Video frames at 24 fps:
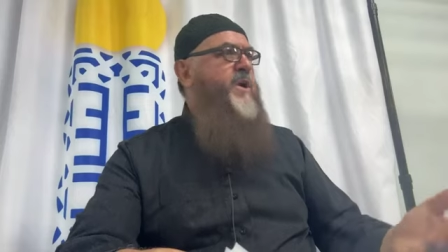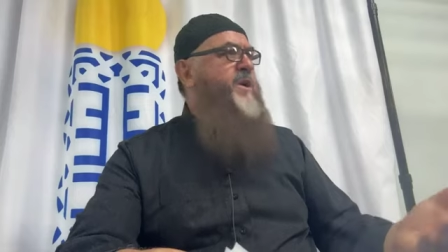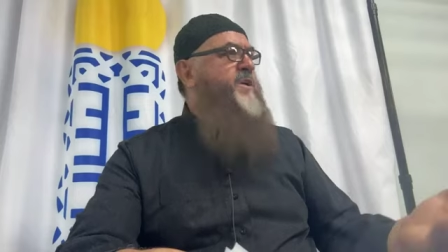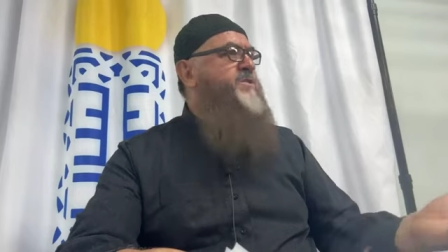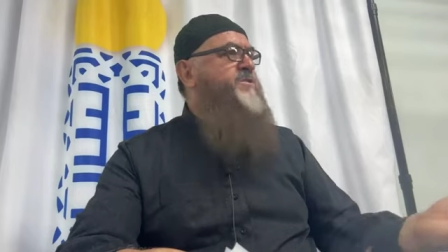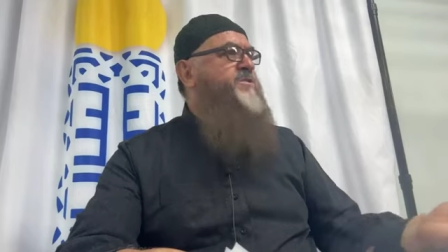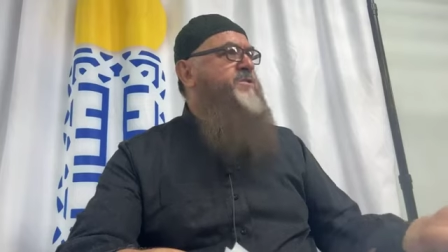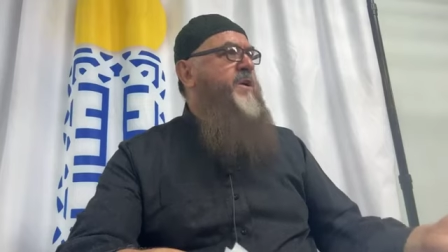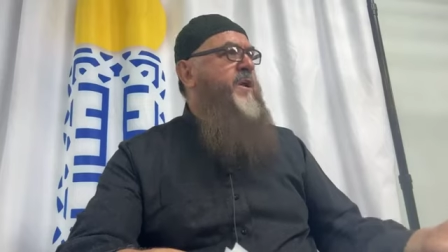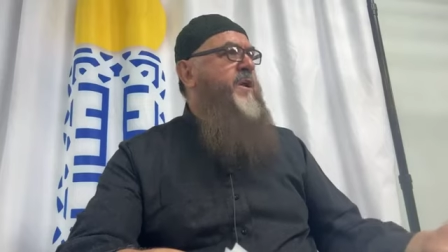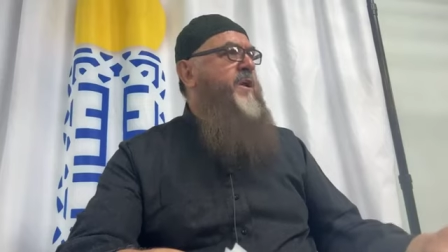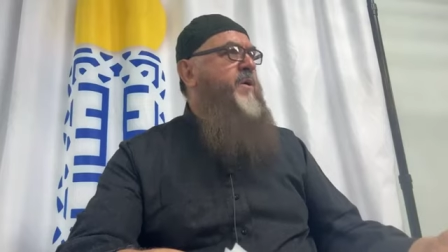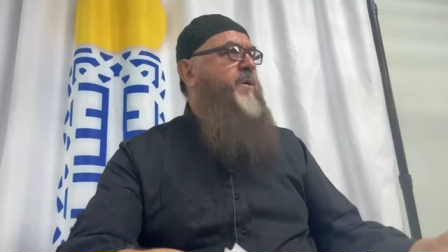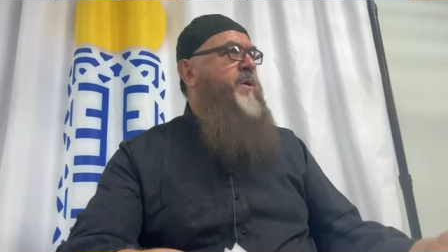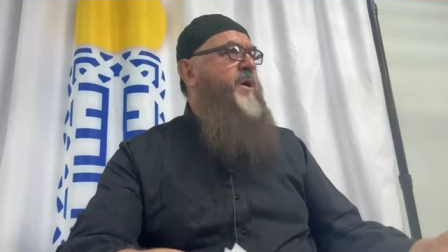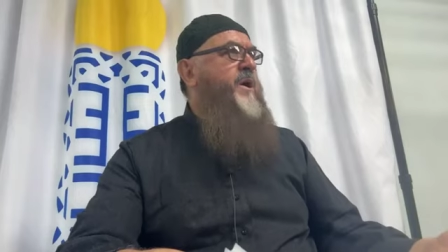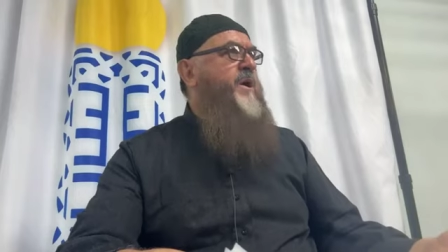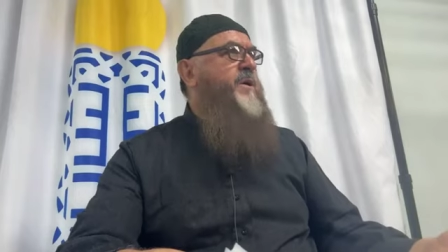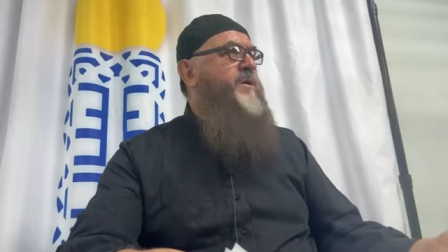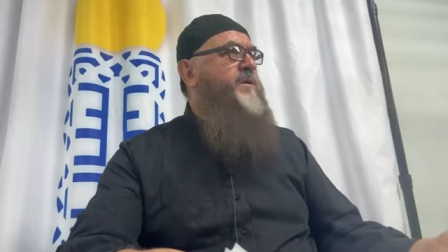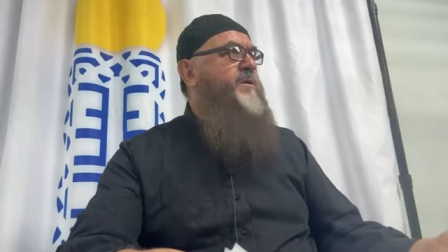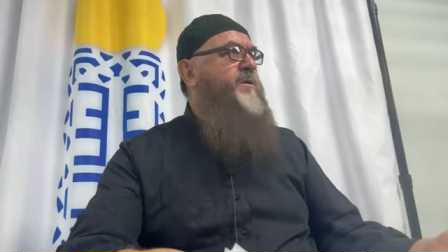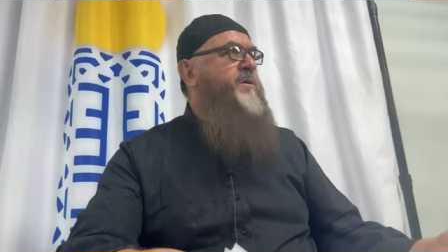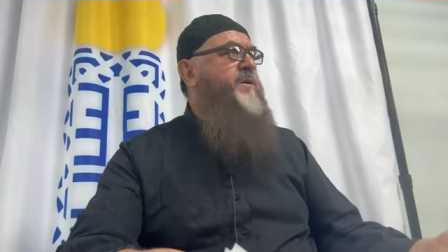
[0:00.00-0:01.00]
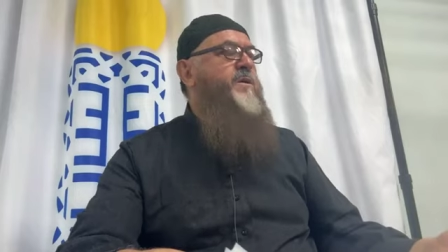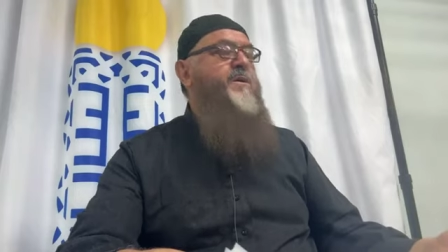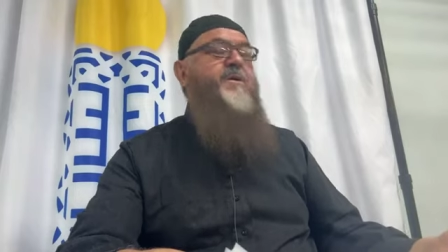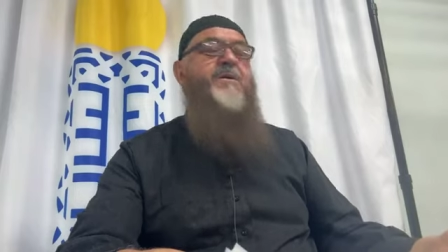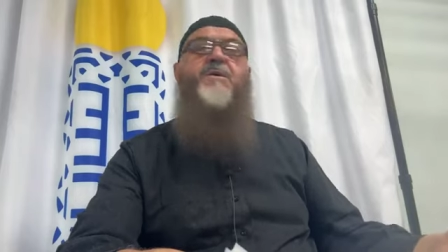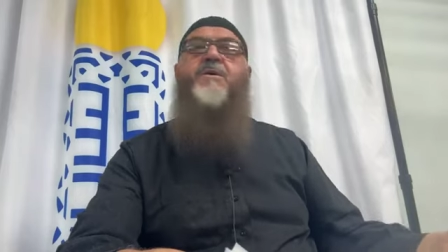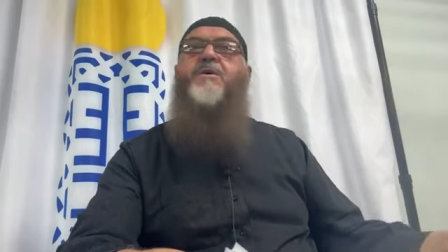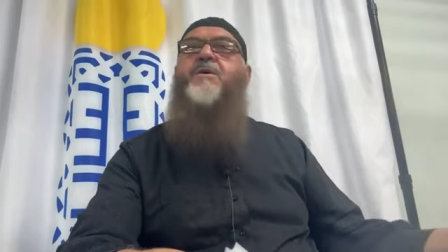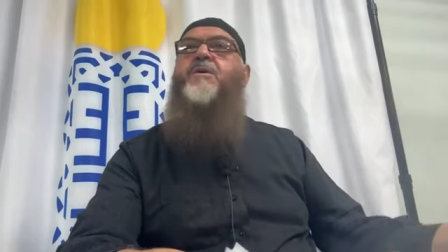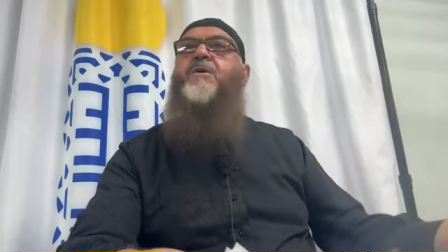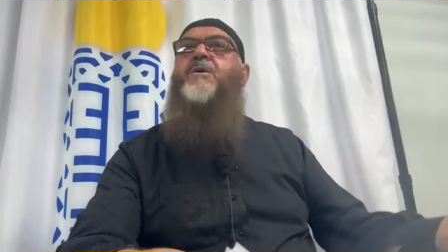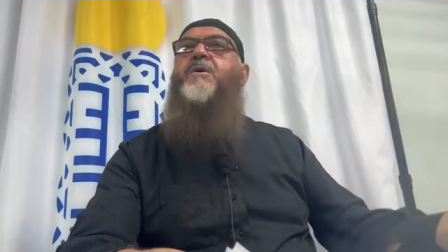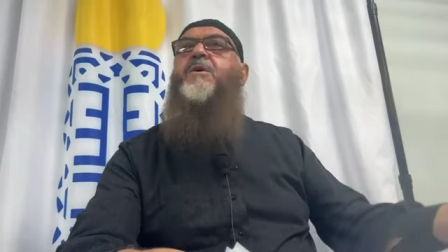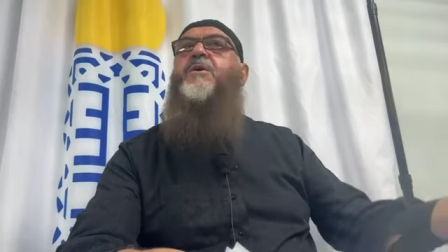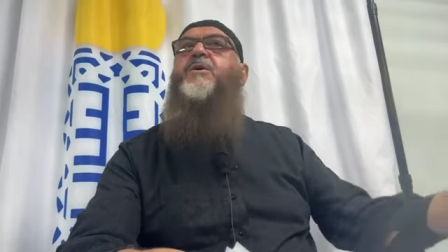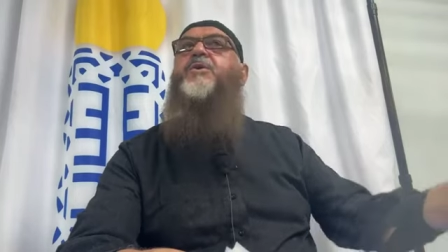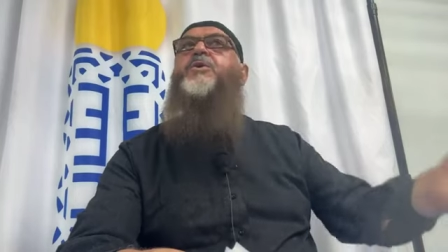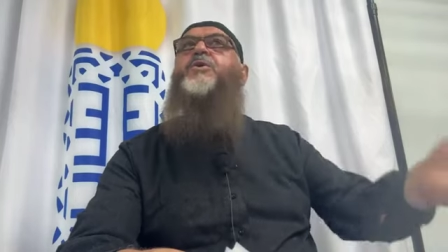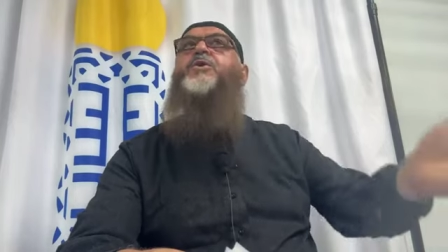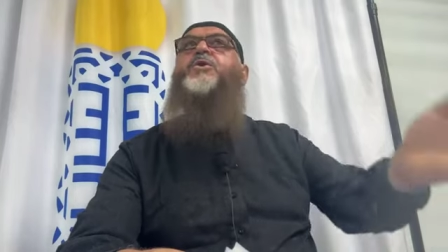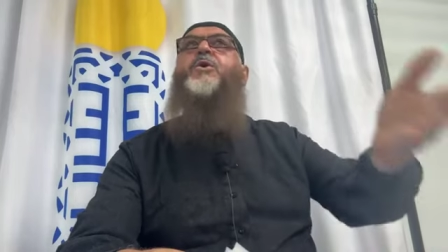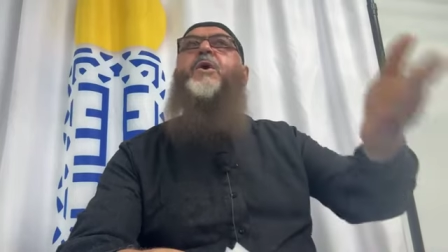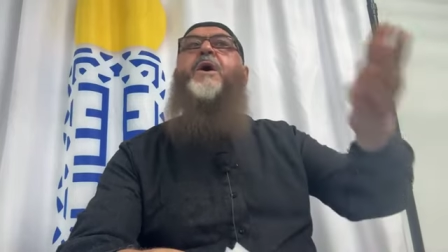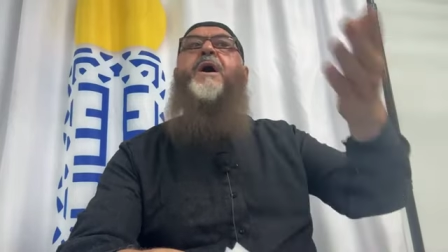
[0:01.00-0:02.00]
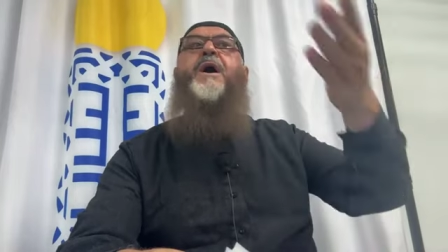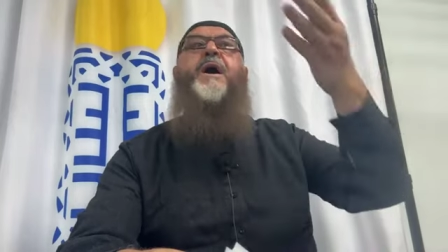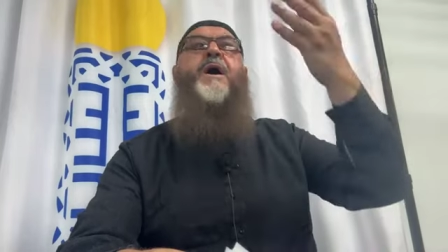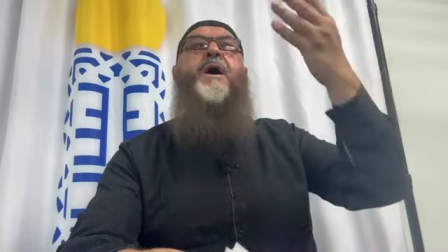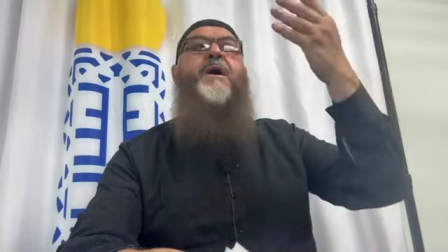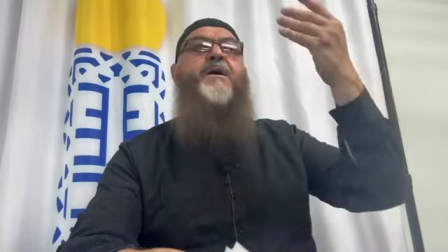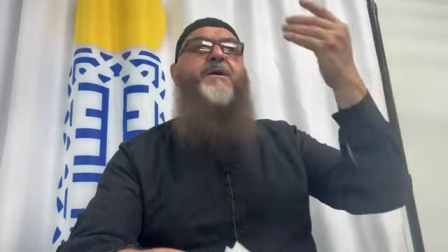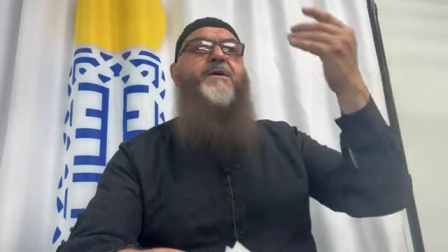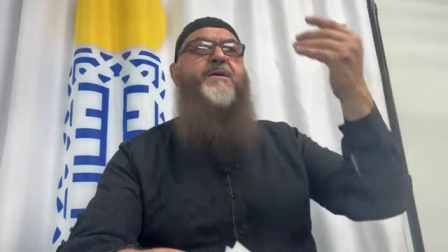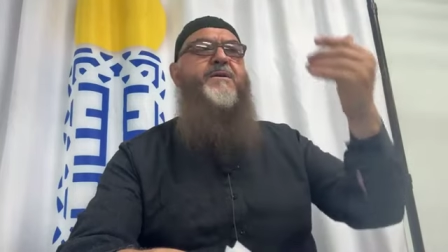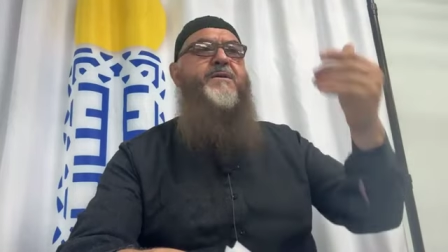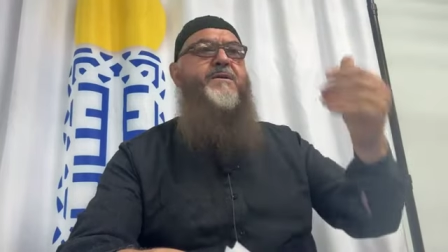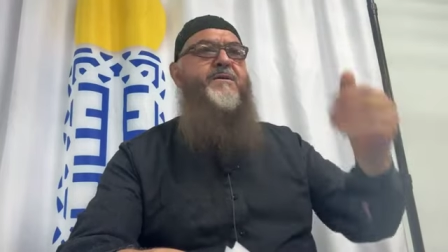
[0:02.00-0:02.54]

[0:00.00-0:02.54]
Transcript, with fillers: What is Salawat? Dua